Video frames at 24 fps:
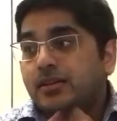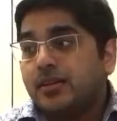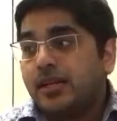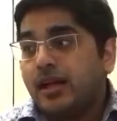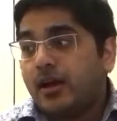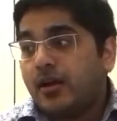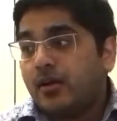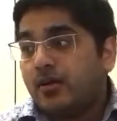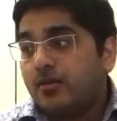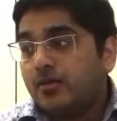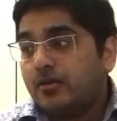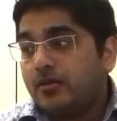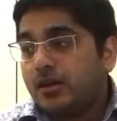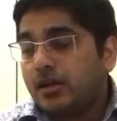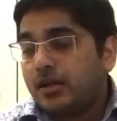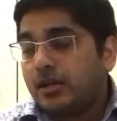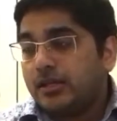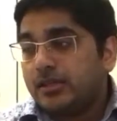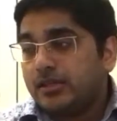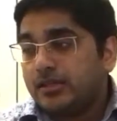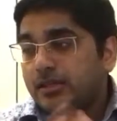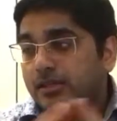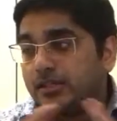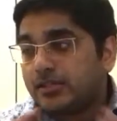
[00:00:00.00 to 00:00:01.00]

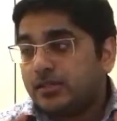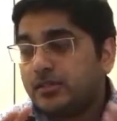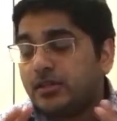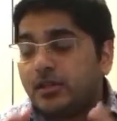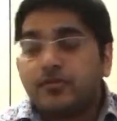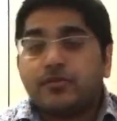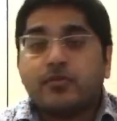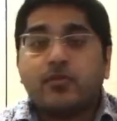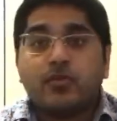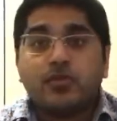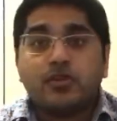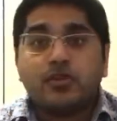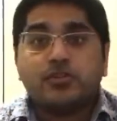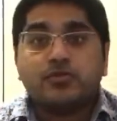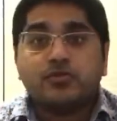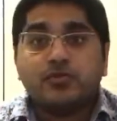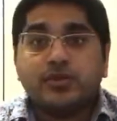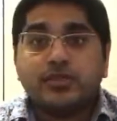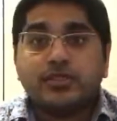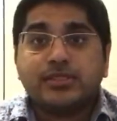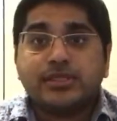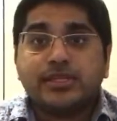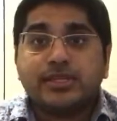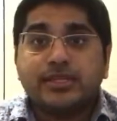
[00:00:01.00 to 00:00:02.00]
Now, this, of course,
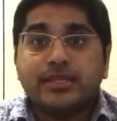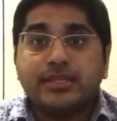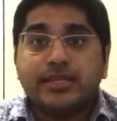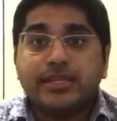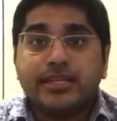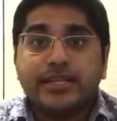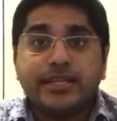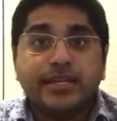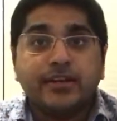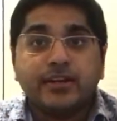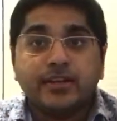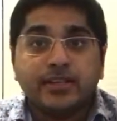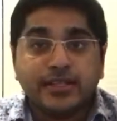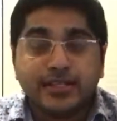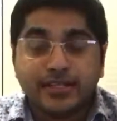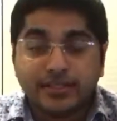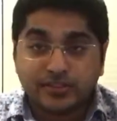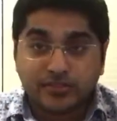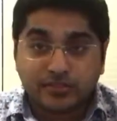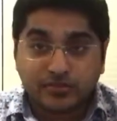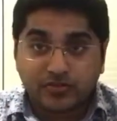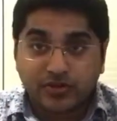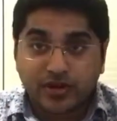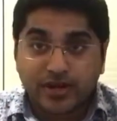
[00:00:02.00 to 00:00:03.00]
wasn't nearly
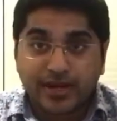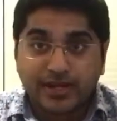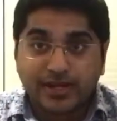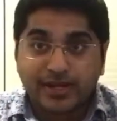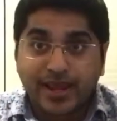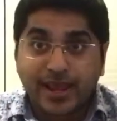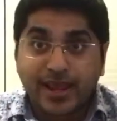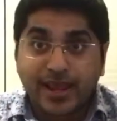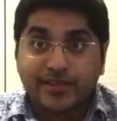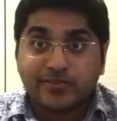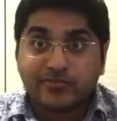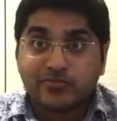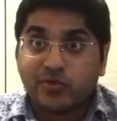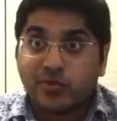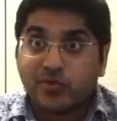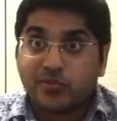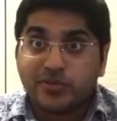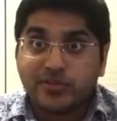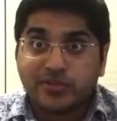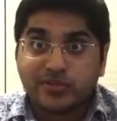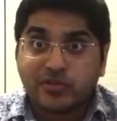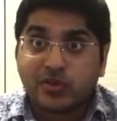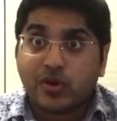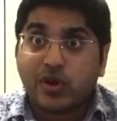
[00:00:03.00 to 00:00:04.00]
as great as what we
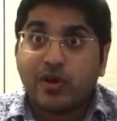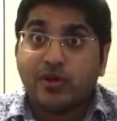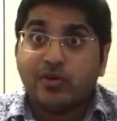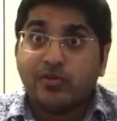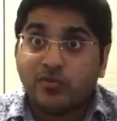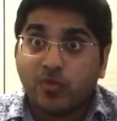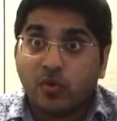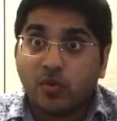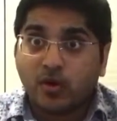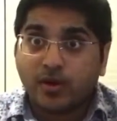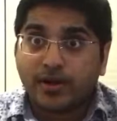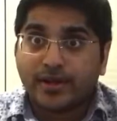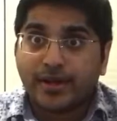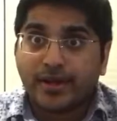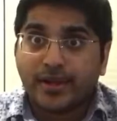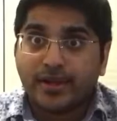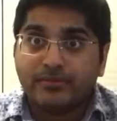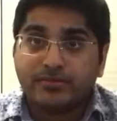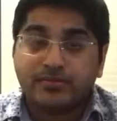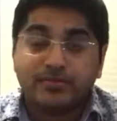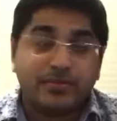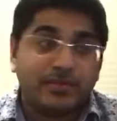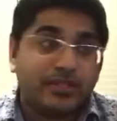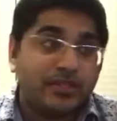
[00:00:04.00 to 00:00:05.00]
saw in War
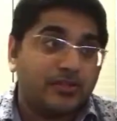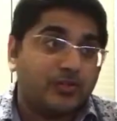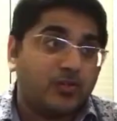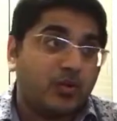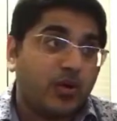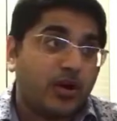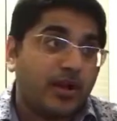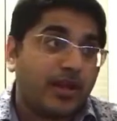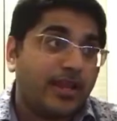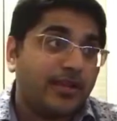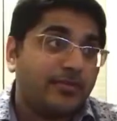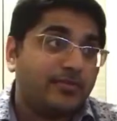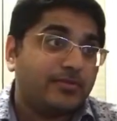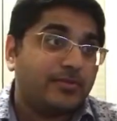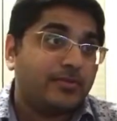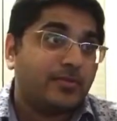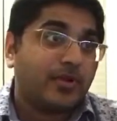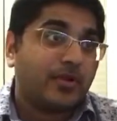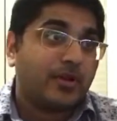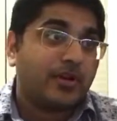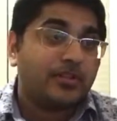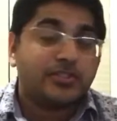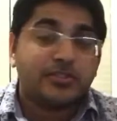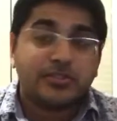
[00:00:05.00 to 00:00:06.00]
Games, because War Games
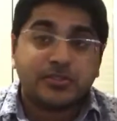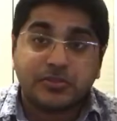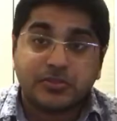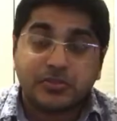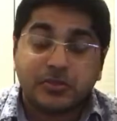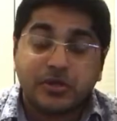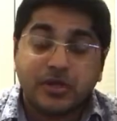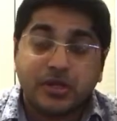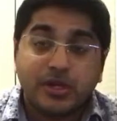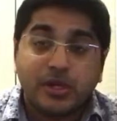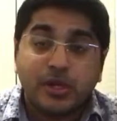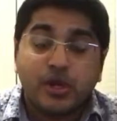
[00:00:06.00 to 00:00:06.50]
Part 2